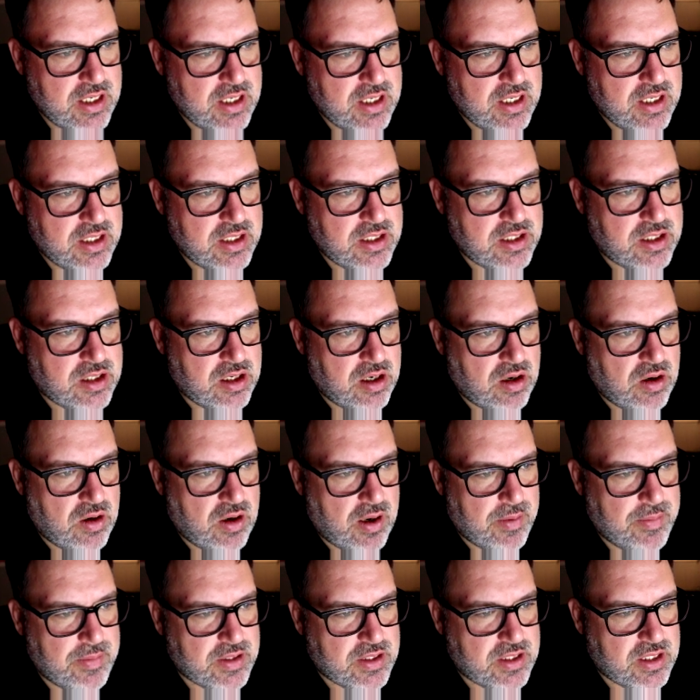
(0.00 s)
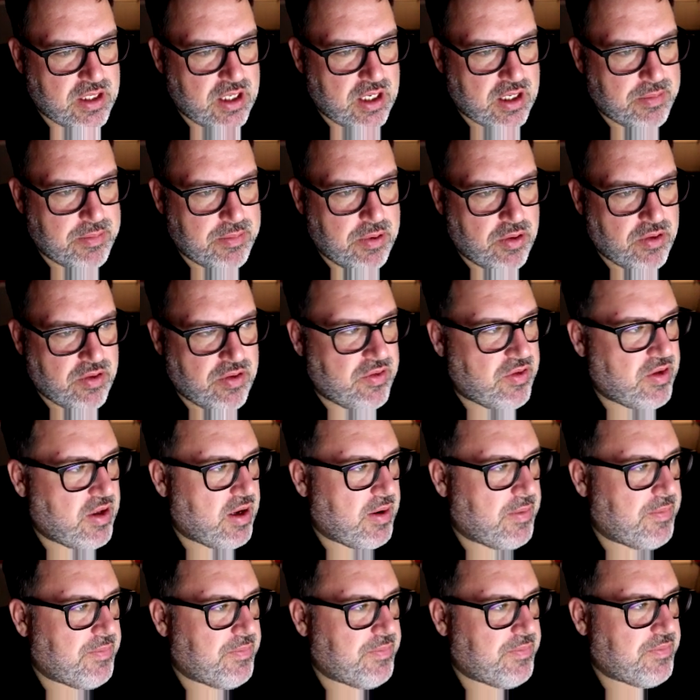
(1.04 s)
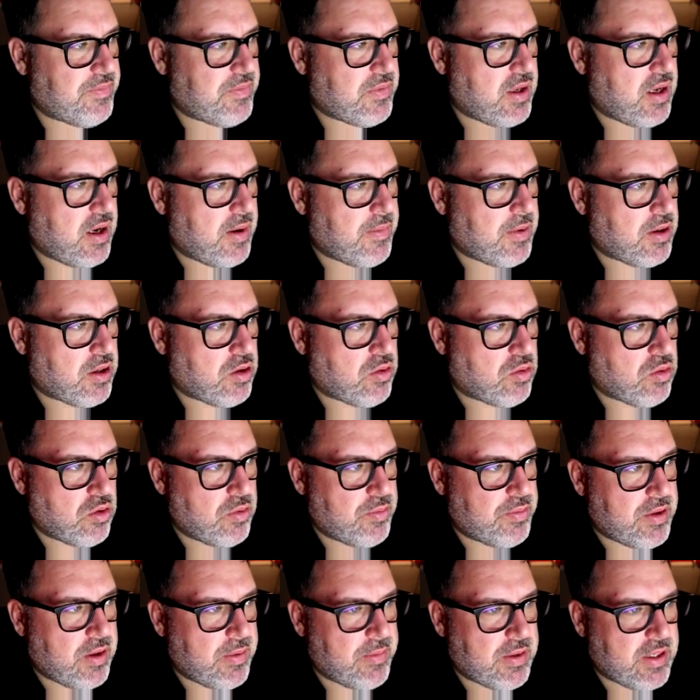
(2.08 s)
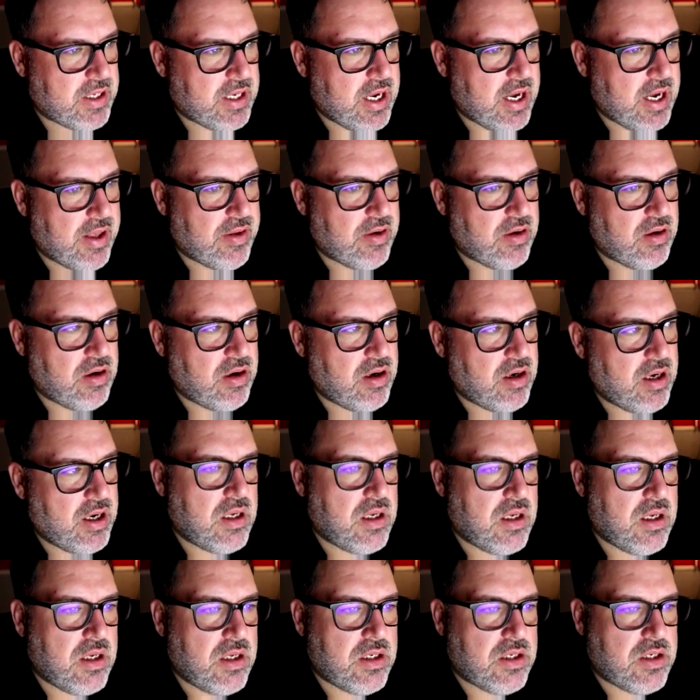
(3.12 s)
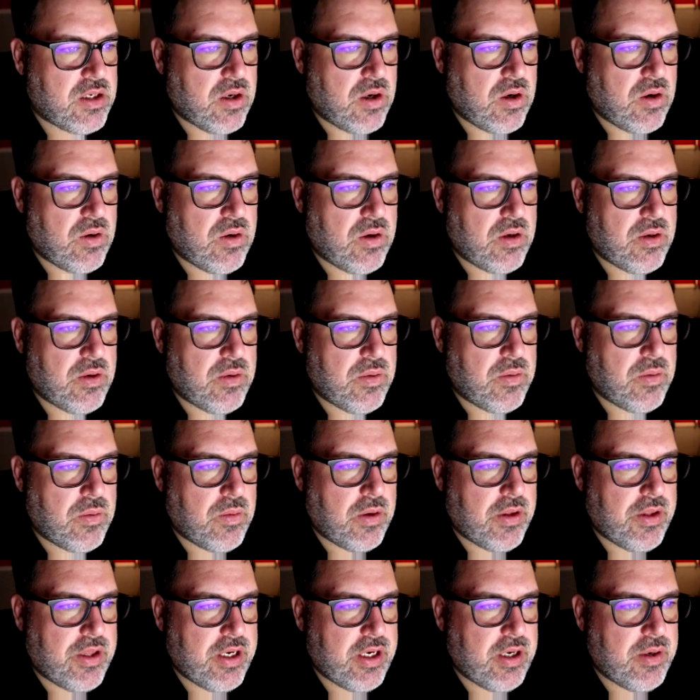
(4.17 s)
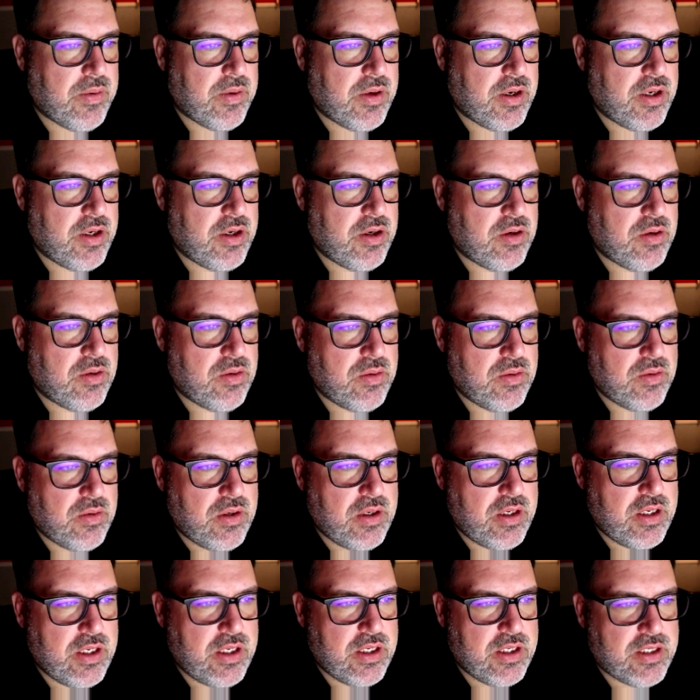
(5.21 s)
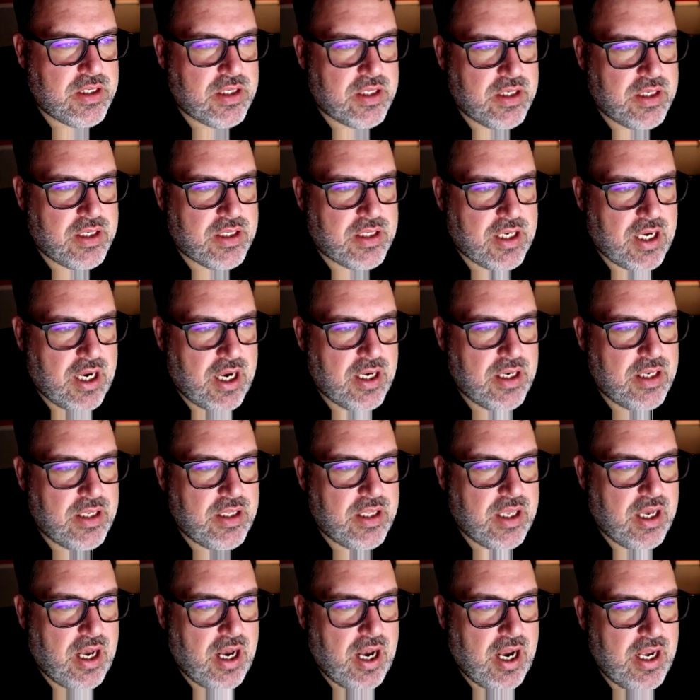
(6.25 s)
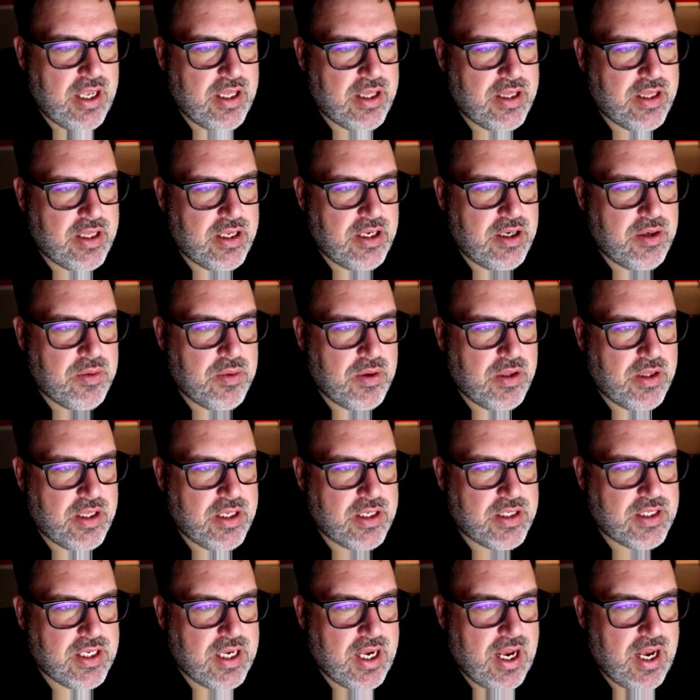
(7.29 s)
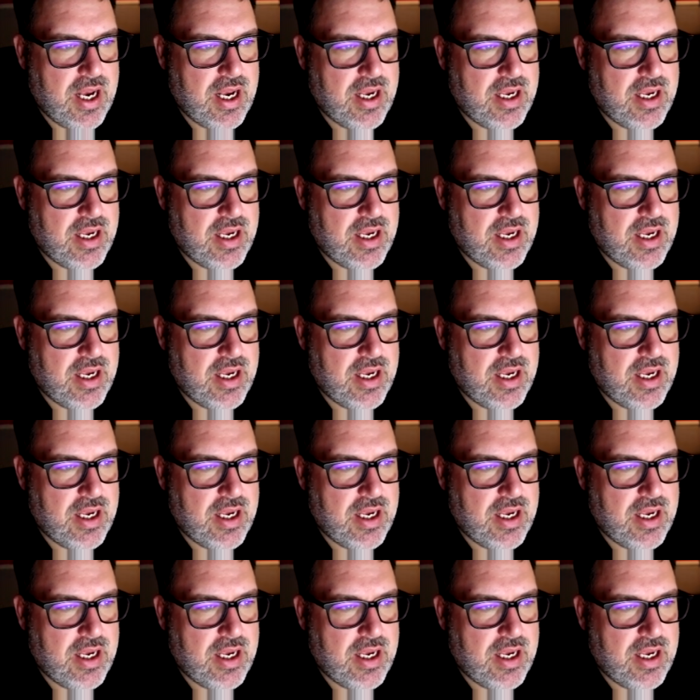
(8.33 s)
so I'm gonna select both of them I'm gonna group them together so one thing you want to do is decide the height that you want this at.